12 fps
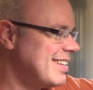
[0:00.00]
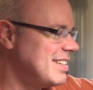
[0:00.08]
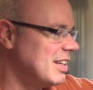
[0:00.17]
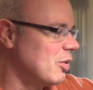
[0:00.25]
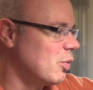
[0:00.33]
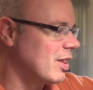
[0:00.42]

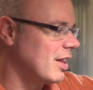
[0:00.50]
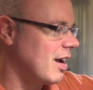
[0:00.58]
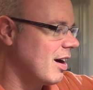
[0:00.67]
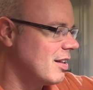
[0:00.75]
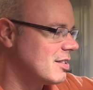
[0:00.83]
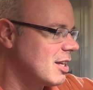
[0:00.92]
deal with, the
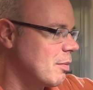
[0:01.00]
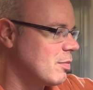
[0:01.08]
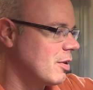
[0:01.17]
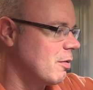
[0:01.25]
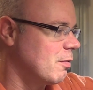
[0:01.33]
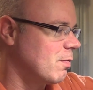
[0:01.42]

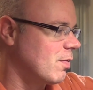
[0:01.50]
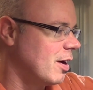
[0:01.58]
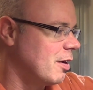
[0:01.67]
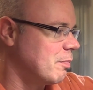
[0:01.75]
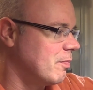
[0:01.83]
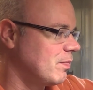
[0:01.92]
concept of
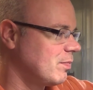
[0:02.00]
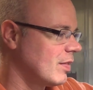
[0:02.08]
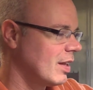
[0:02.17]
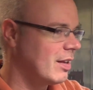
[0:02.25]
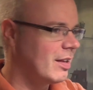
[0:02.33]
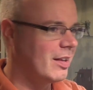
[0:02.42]

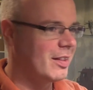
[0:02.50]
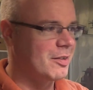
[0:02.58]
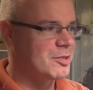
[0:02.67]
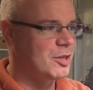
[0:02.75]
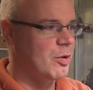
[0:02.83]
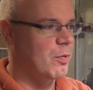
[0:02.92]

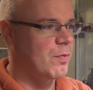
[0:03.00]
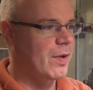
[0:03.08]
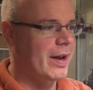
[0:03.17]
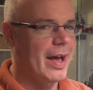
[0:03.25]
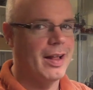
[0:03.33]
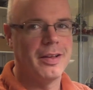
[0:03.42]
there's no
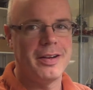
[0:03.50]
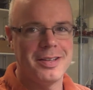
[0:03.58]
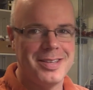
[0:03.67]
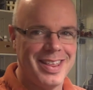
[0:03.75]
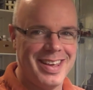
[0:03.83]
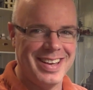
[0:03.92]
finality
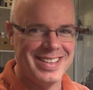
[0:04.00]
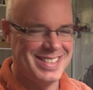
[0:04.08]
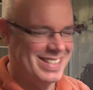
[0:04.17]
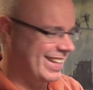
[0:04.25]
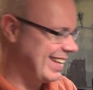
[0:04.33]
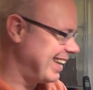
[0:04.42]
to
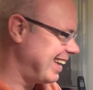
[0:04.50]
this.